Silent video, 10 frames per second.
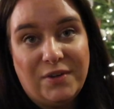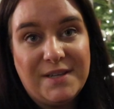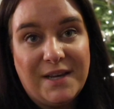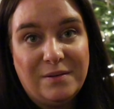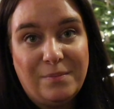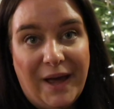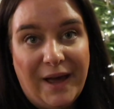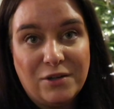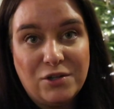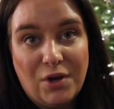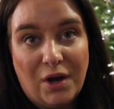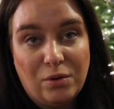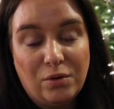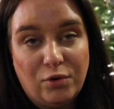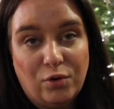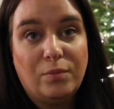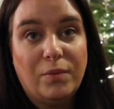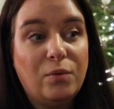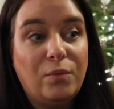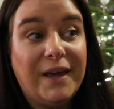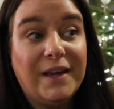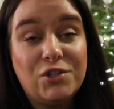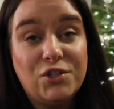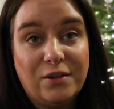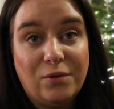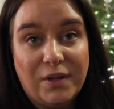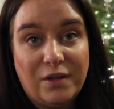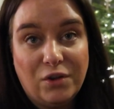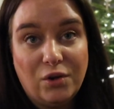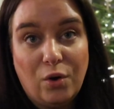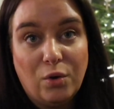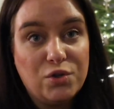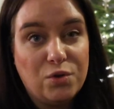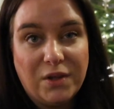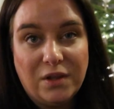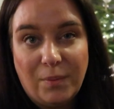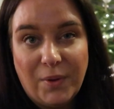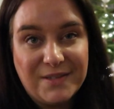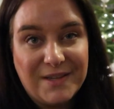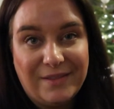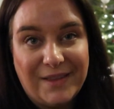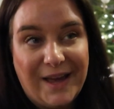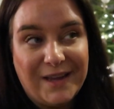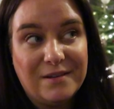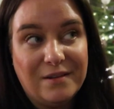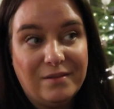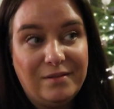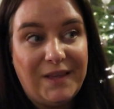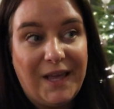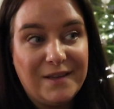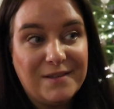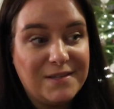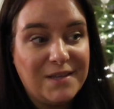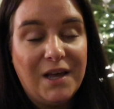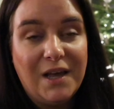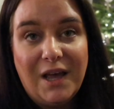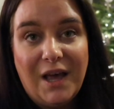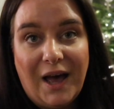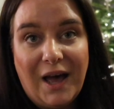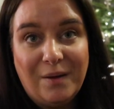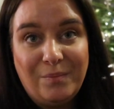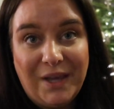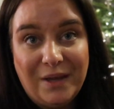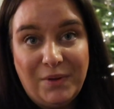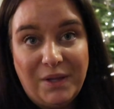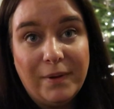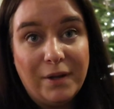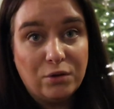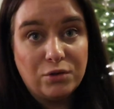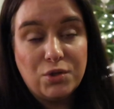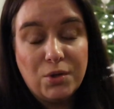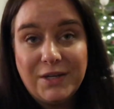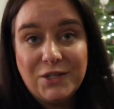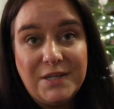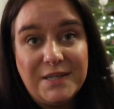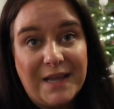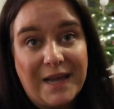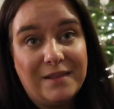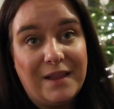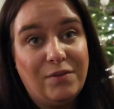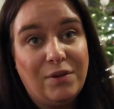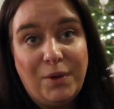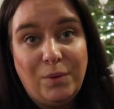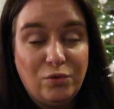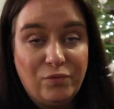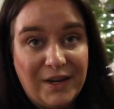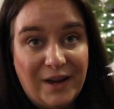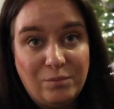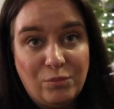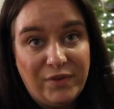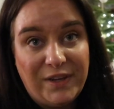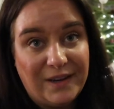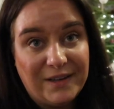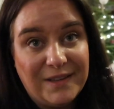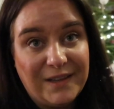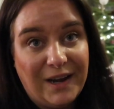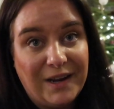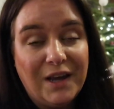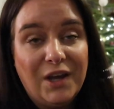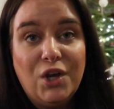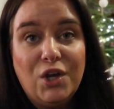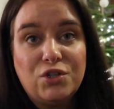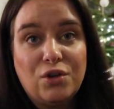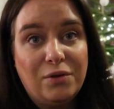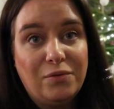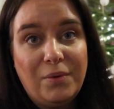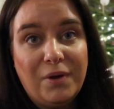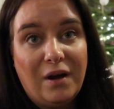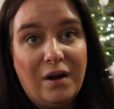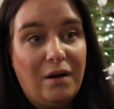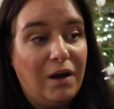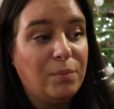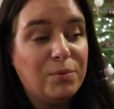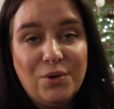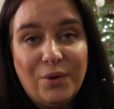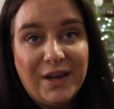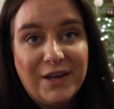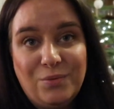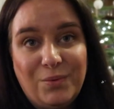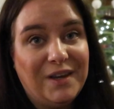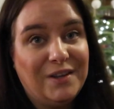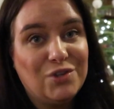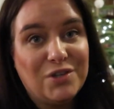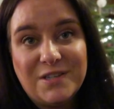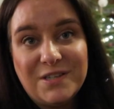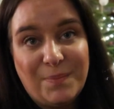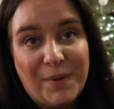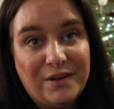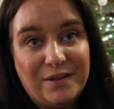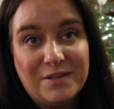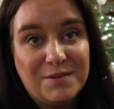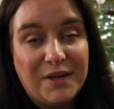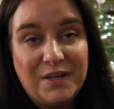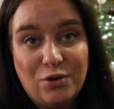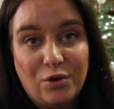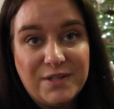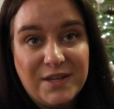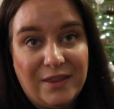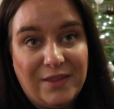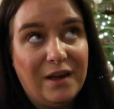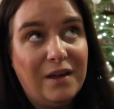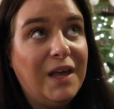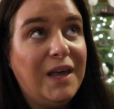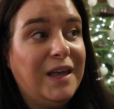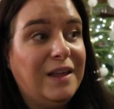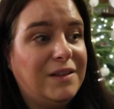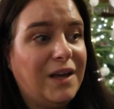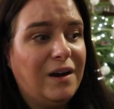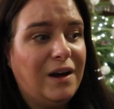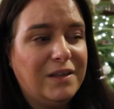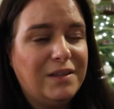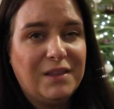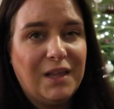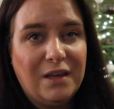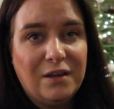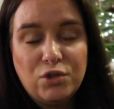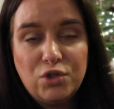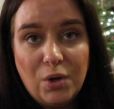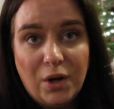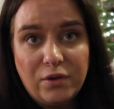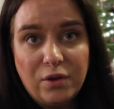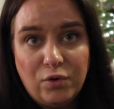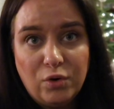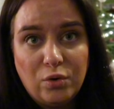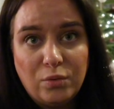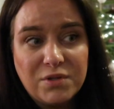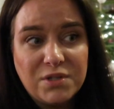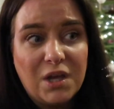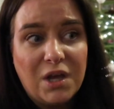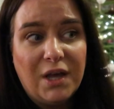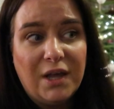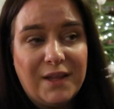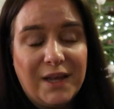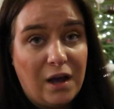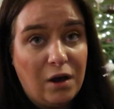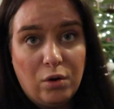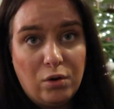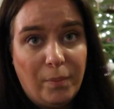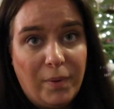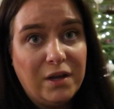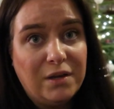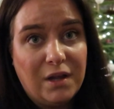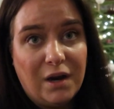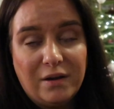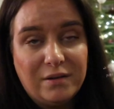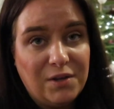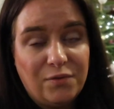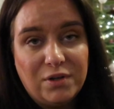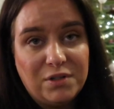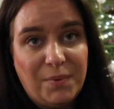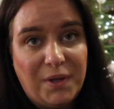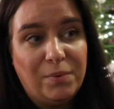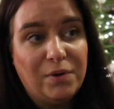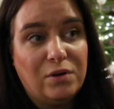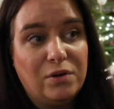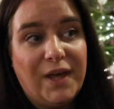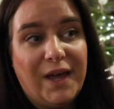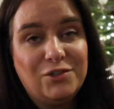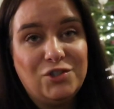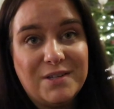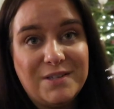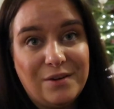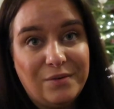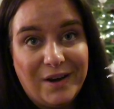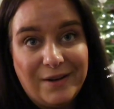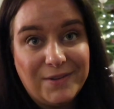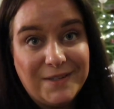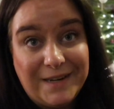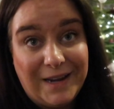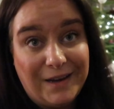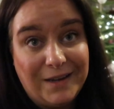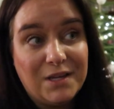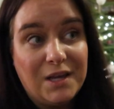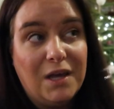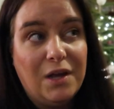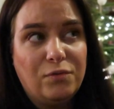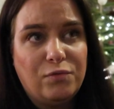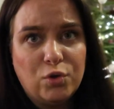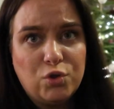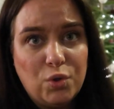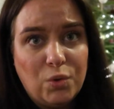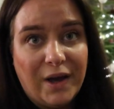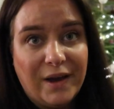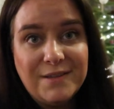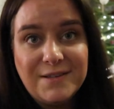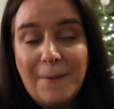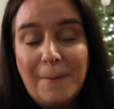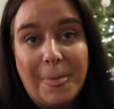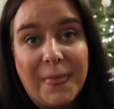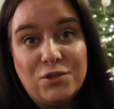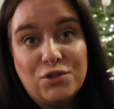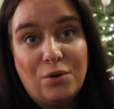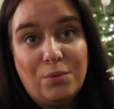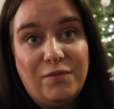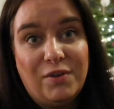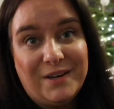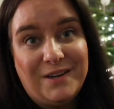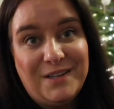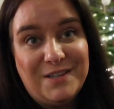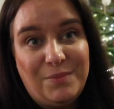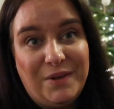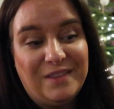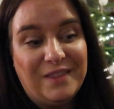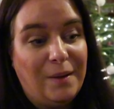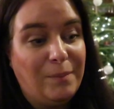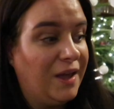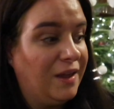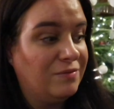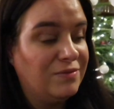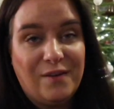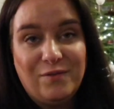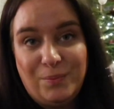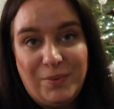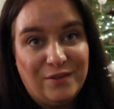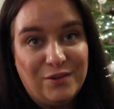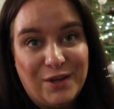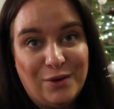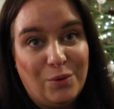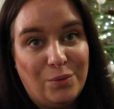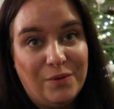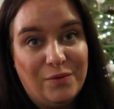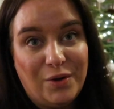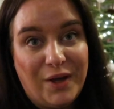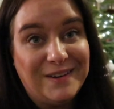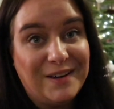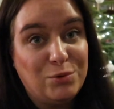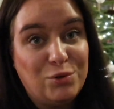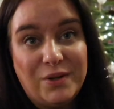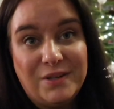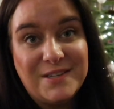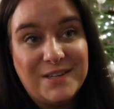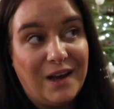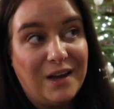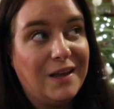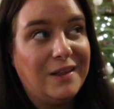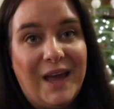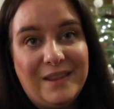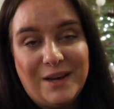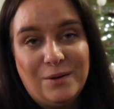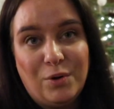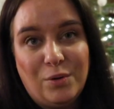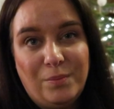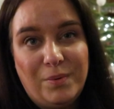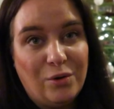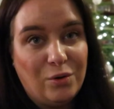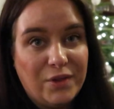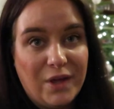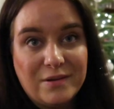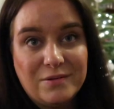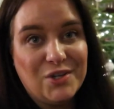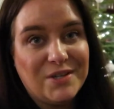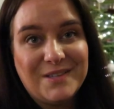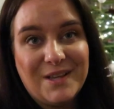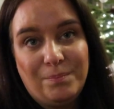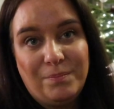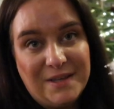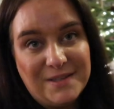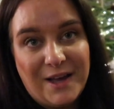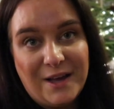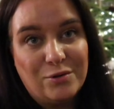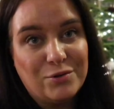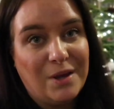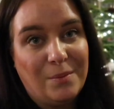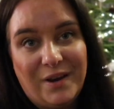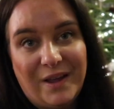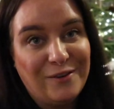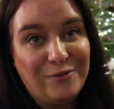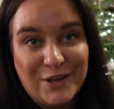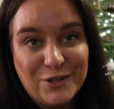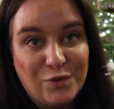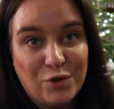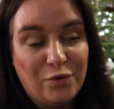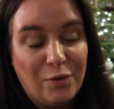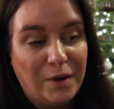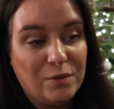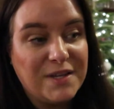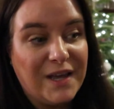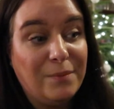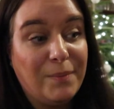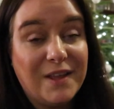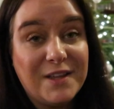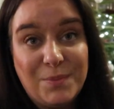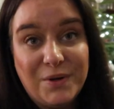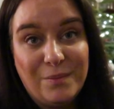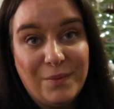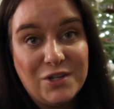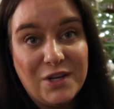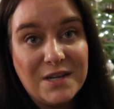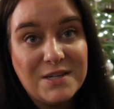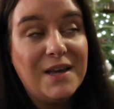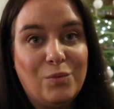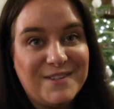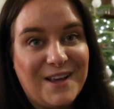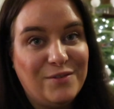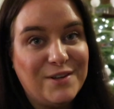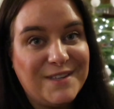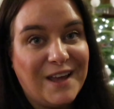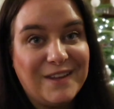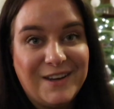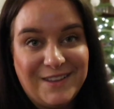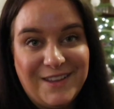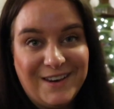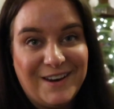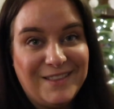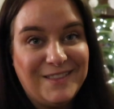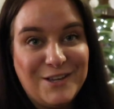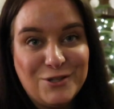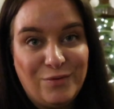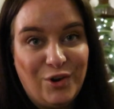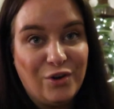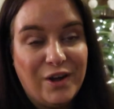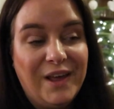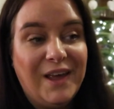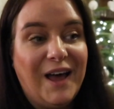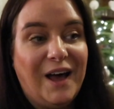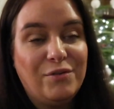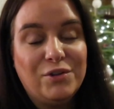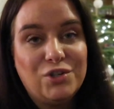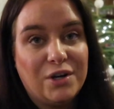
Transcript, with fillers: returned back to our room. We had chat with the host, with the person that this uh, BNB belongs to and she said there will be movie, movie night tonight so if we are up to it we can just spend spend it all together there are I think two other rooms that are occupied there are different people that just arrived tonight for two nights so we will at least meet them and that will be everything what we will end up doing tonight and then probably order just some pizza or some like fast food from outside but that's pretty much it once i will start editing this vlog i will